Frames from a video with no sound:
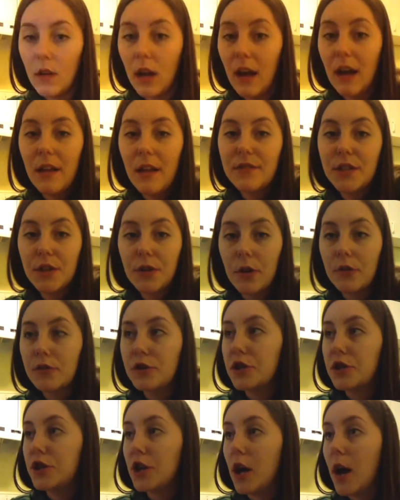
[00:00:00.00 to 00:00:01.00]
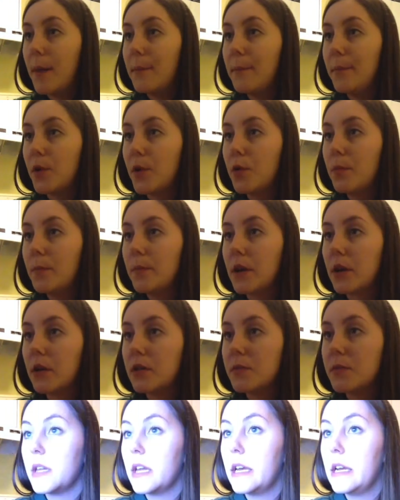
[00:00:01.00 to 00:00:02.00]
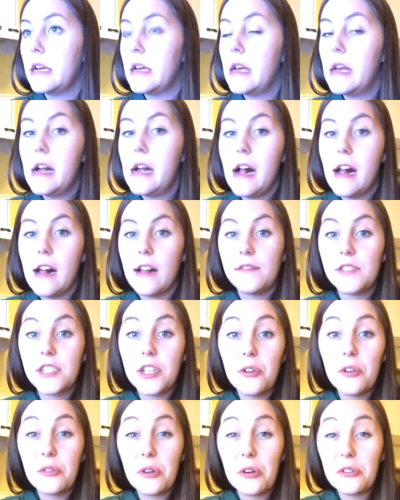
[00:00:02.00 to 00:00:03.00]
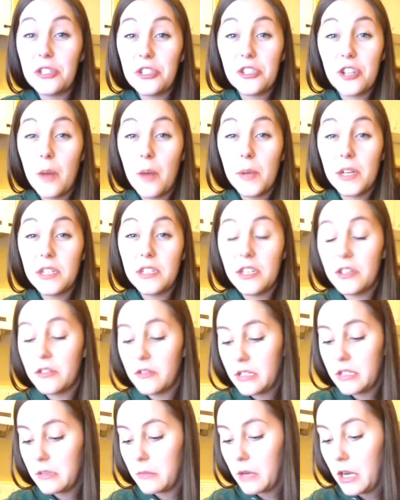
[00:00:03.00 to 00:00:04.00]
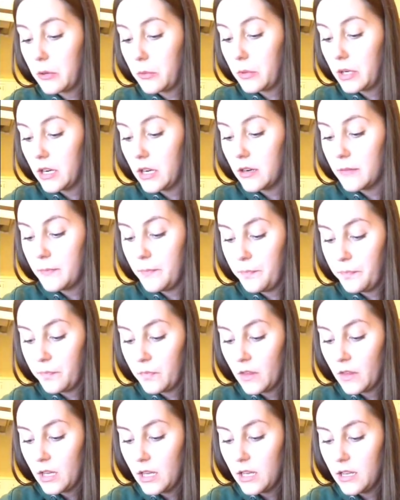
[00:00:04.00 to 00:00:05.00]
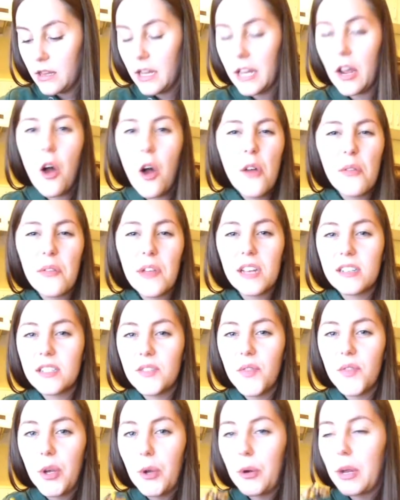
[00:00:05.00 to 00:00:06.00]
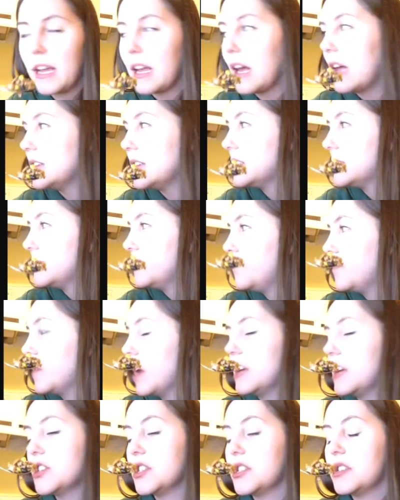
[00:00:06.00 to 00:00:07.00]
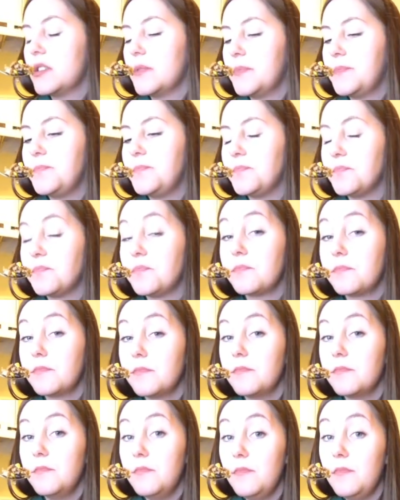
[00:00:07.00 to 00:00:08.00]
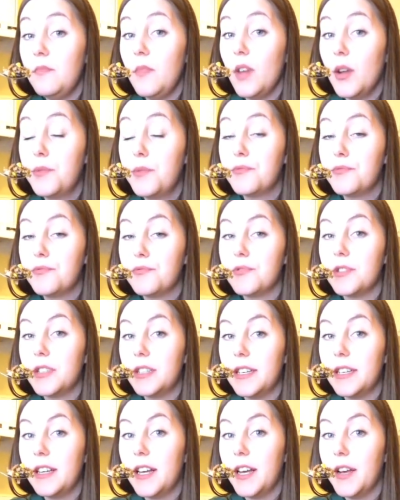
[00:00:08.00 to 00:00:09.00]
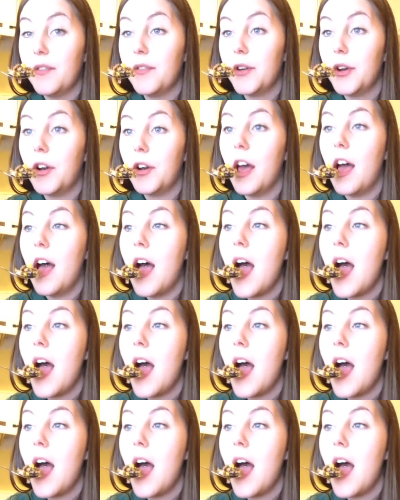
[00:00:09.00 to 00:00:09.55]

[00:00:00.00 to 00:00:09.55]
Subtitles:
I love to grocery shop. Oh, there goes my light. I love to go grocery shopping too because I'm kind of weird. Like all things food, I guess. I just really like food.